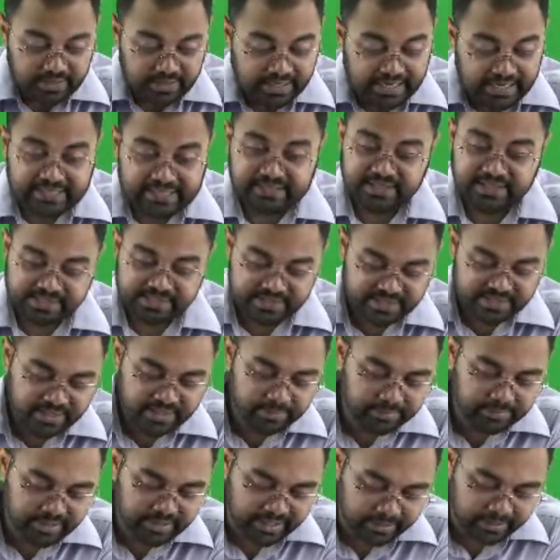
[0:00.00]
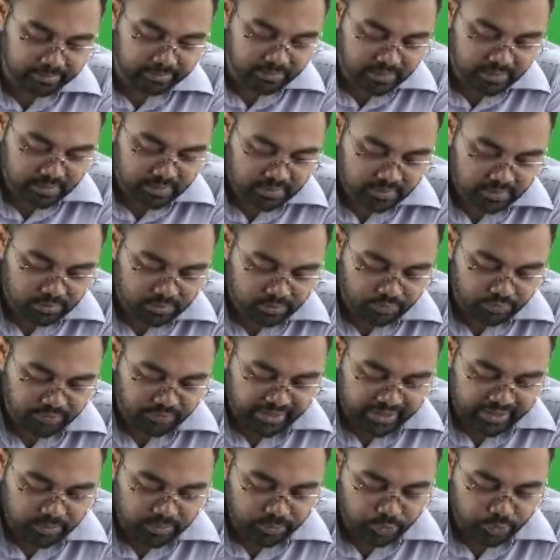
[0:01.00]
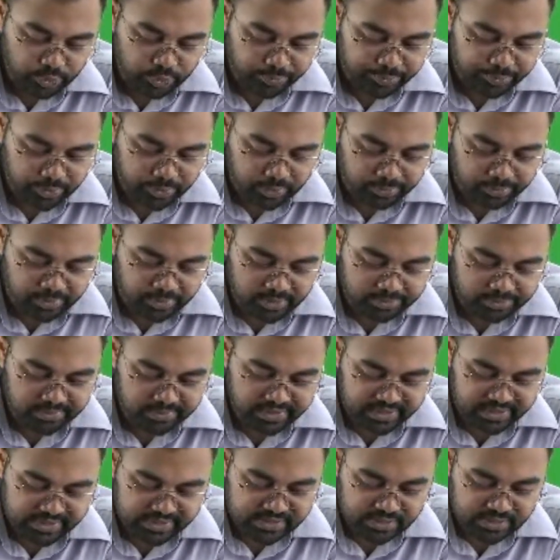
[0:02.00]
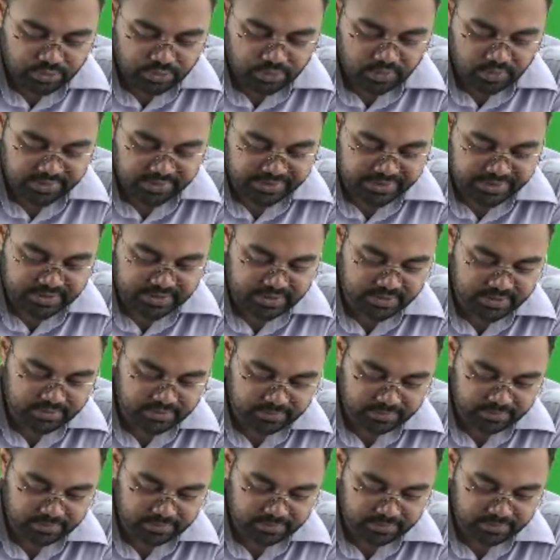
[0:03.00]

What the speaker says: At the same time, one more problem is cost.